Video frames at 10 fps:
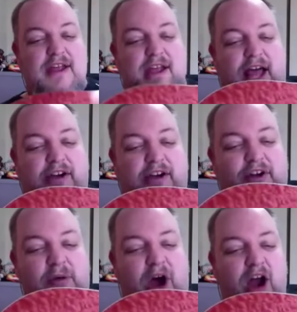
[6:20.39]
uh,
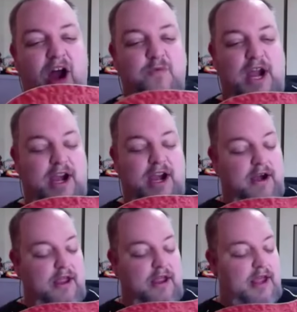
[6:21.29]
chrome hardware,
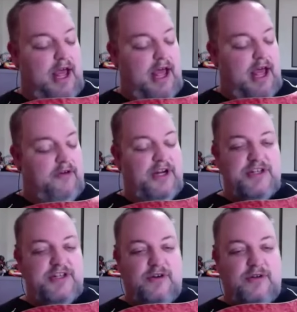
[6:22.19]
uh,
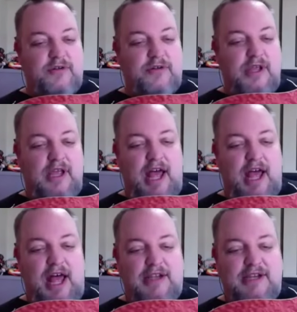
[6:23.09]
original
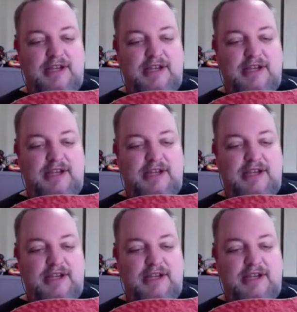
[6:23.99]
uh,